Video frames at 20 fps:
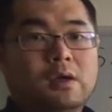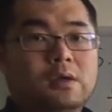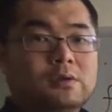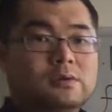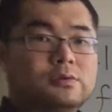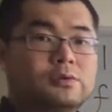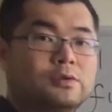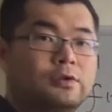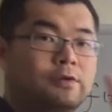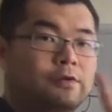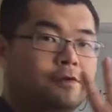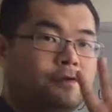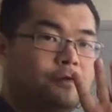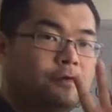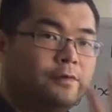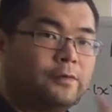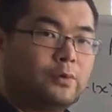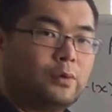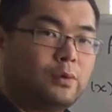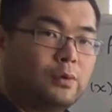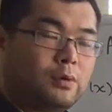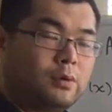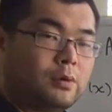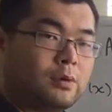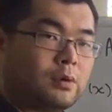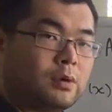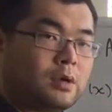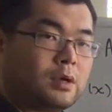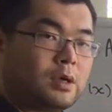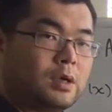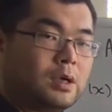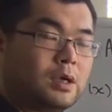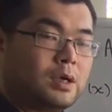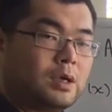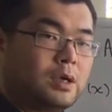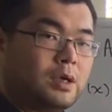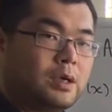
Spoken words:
to 4